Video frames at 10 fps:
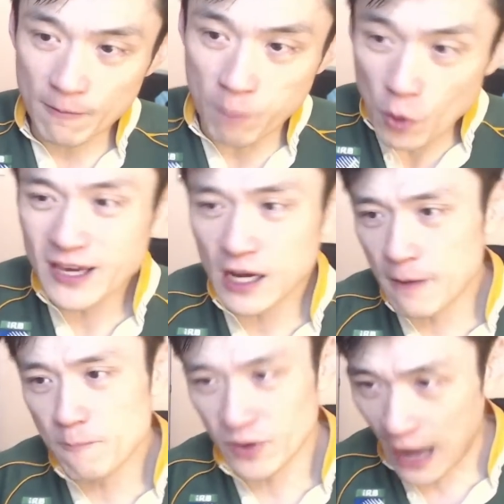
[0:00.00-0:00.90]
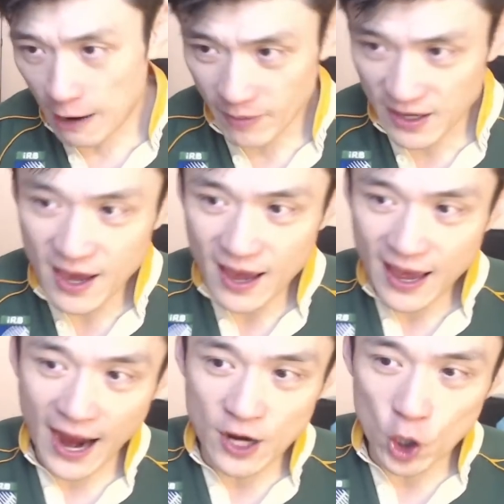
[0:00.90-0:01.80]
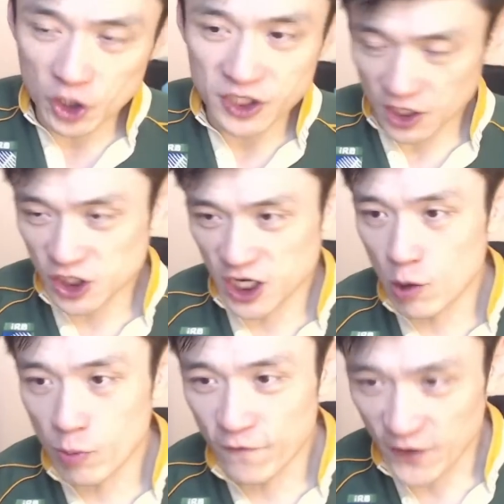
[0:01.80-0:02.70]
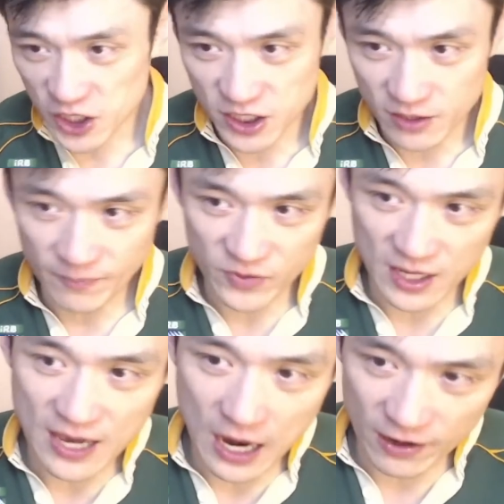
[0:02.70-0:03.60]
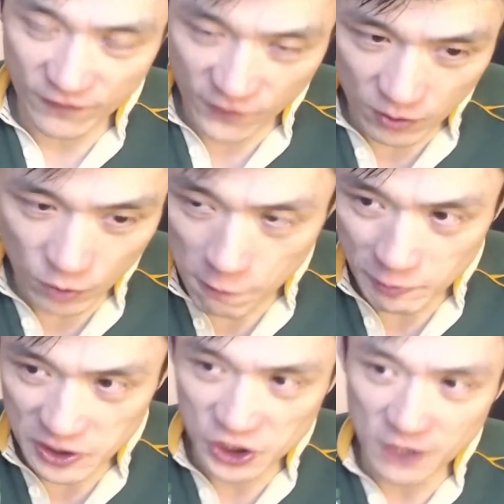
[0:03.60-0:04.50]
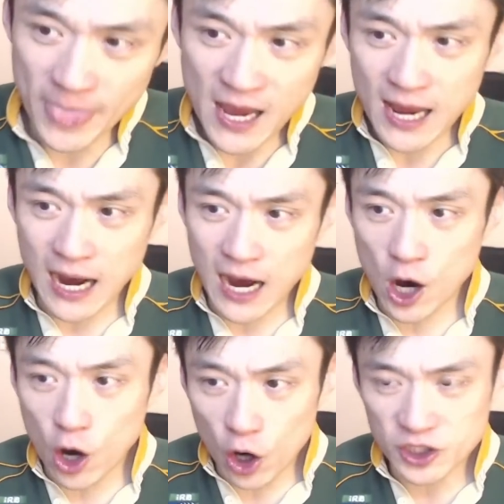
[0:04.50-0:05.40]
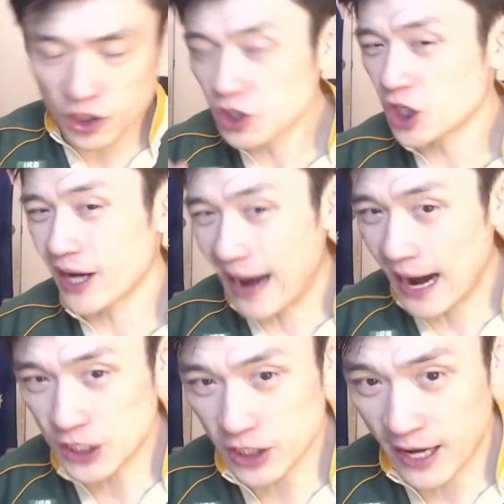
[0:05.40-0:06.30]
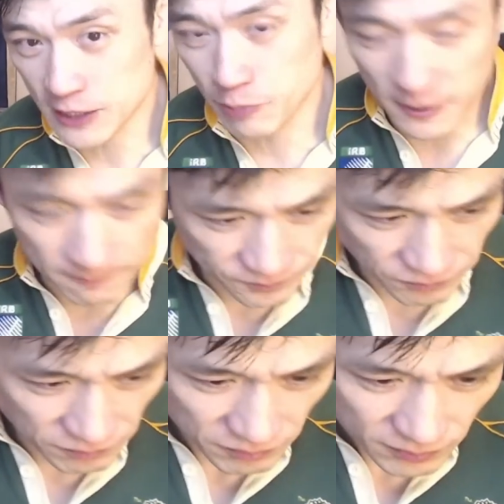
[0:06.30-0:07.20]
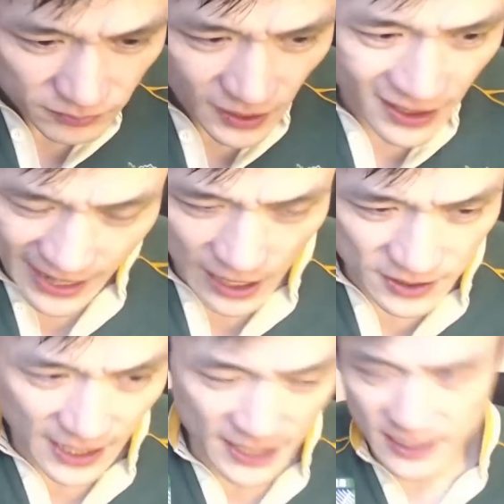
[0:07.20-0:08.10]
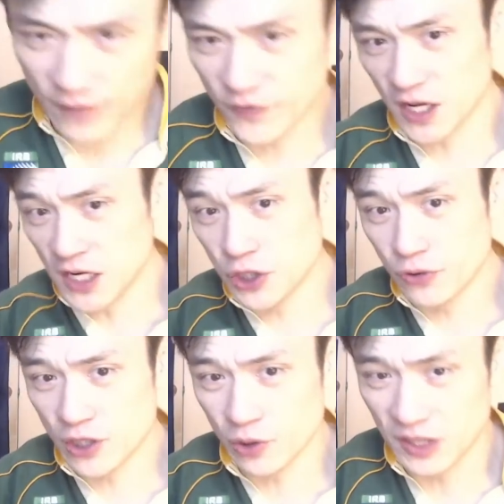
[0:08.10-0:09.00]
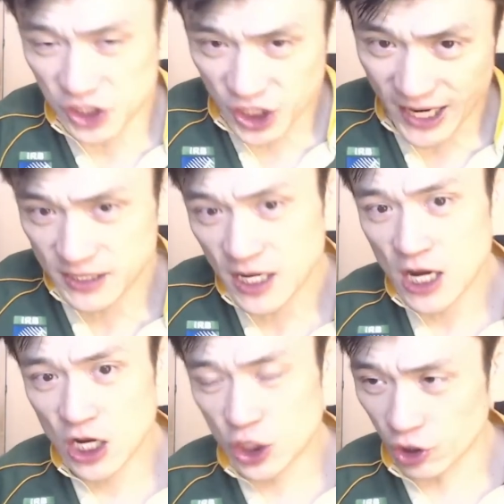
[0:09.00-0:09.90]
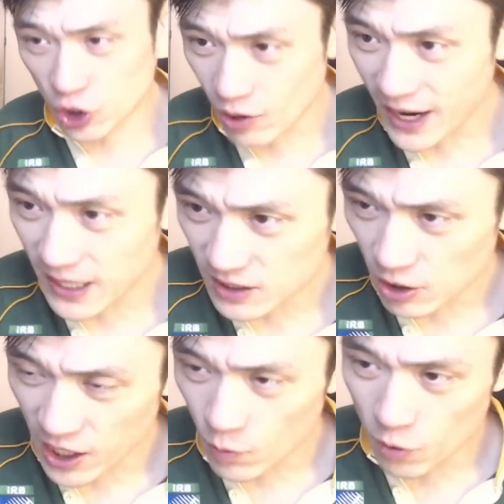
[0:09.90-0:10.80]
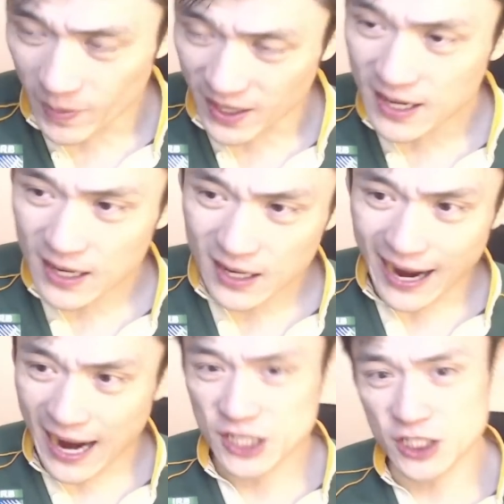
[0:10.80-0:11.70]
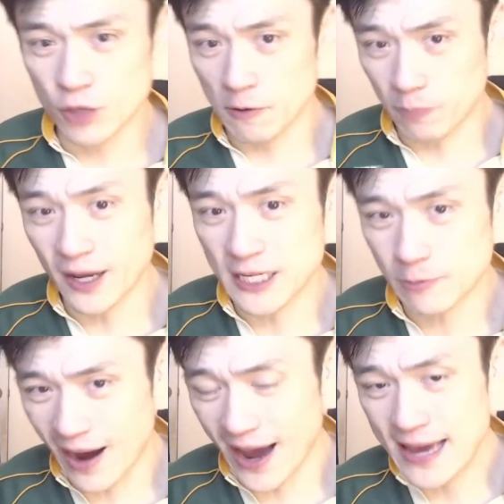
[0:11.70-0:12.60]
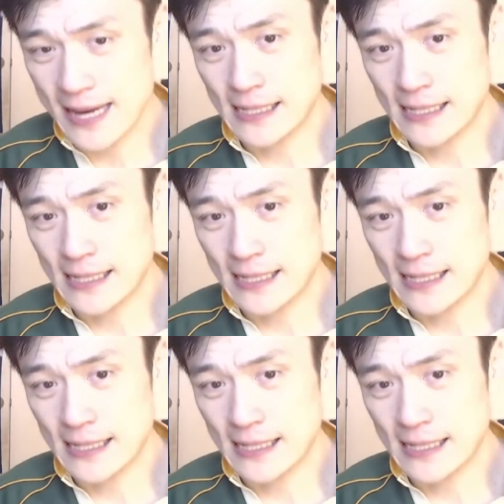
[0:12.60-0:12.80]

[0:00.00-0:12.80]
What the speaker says: Bunging and Bunambi and Ox Nche will be finishing the front row position. Ox Nche actually has been announced that he suffered an injury to his chest during training, so he will be actually replaced by